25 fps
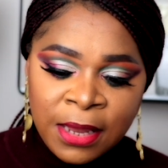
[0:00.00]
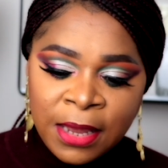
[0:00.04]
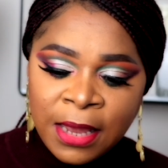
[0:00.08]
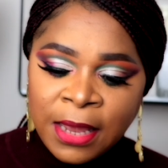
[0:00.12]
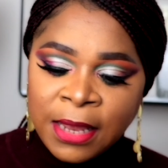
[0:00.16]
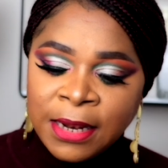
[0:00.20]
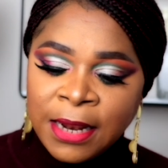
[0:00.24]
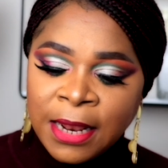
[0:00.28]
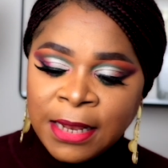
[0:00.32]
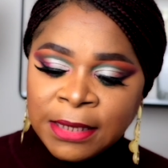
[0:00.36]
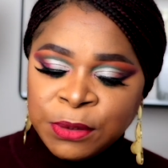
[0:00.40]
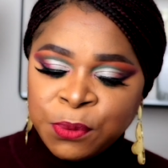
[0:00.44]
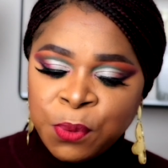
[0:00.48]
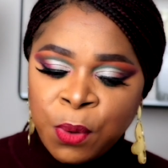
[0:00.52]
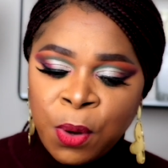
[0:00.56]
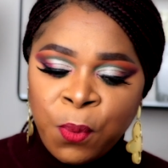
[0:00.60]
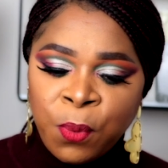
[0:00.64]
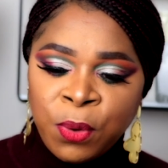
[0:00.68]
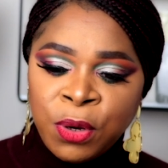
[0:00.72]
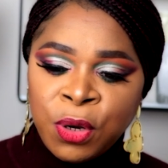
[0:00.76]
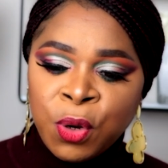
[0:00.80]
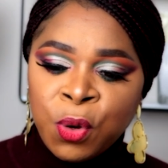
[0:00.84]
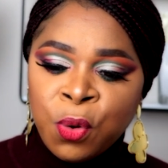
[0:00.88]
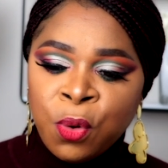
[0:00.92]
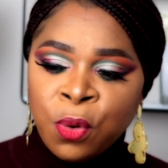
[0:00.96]
And that's why
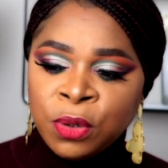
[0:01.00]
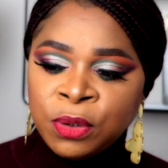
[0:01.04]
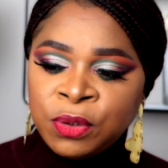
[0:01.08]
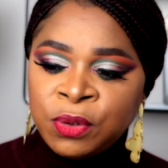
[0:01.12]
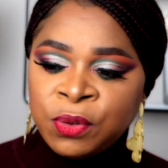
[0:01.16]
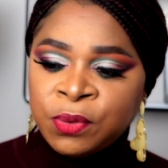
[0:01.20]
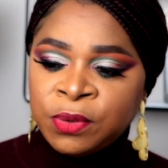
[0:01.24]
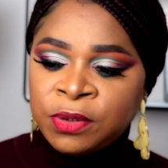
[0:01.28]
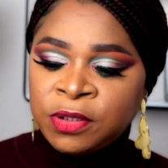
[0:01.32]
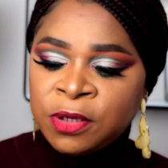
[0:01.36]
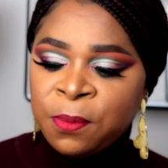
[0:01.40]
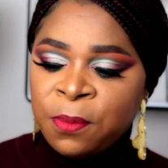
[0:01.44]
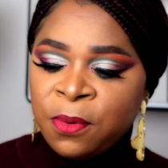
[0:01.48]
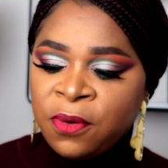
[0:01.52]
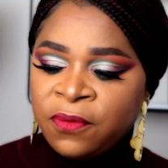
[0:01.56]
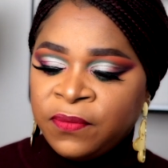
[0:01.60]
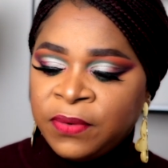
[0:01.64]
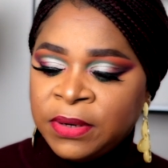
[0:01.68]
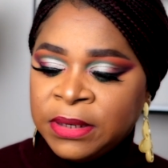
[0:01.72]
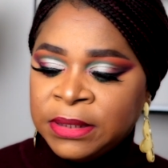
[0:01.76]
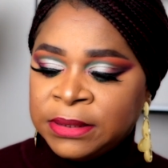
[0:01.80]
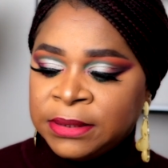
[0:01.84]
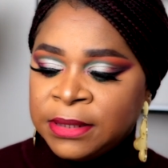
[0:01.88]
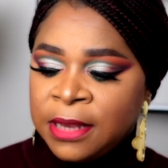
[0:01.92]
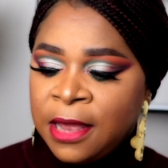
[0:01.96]
when you go through some of
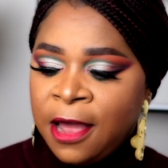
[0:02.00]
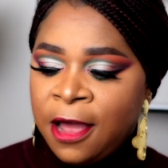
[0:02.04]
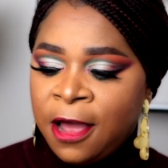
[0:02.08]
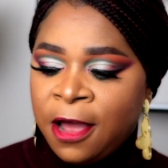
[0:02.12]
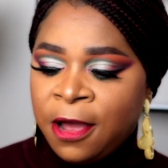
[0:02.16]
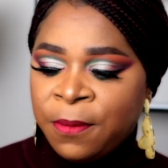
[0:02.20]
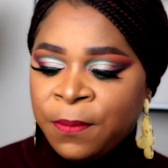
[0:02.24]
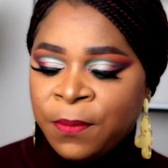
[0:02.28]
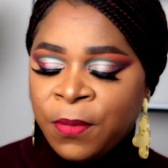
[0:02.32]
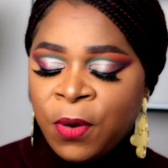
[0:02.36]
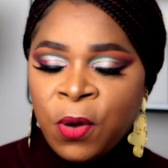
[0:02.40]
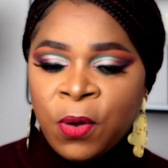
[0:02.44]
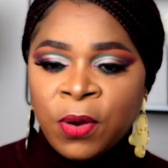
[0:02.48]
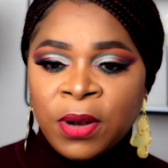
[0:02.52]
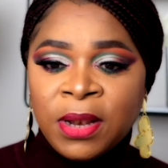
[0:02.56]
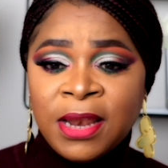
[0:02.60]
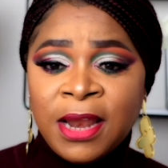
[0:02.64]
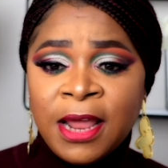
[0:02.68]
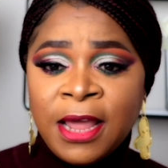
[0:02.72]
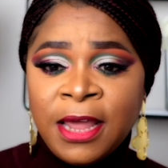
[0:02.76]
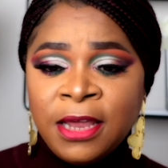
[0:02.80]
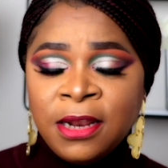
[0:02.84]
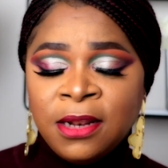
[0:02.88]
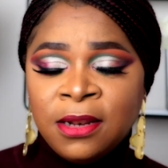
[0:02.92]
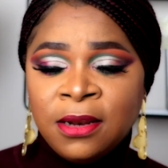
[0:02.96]
these
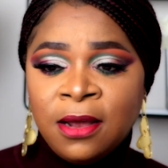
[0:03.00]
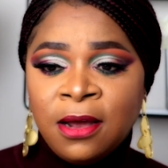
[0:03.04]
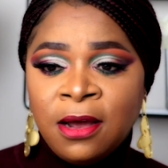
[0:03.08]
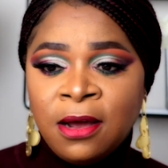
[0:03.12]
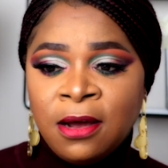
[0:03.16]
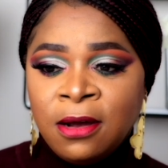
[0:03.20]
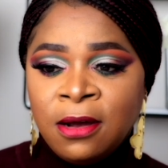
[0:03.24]
online